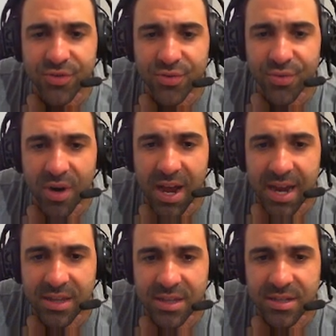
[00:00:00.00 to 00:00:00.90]

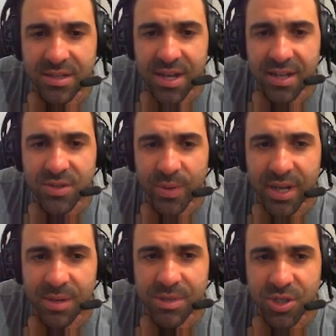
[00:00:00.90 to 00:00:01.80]
tried this yet, so we're
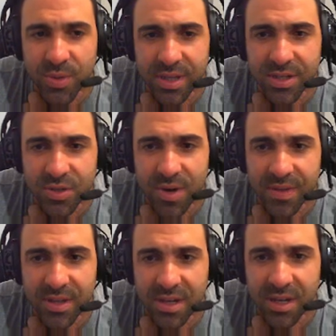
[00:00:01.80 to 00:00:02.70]
going to be doing this throughout
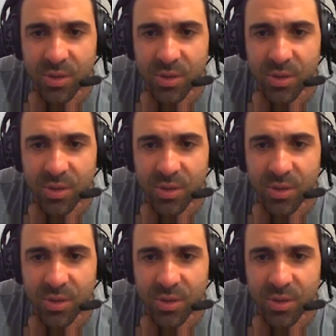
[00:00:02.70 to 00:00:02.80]
the year.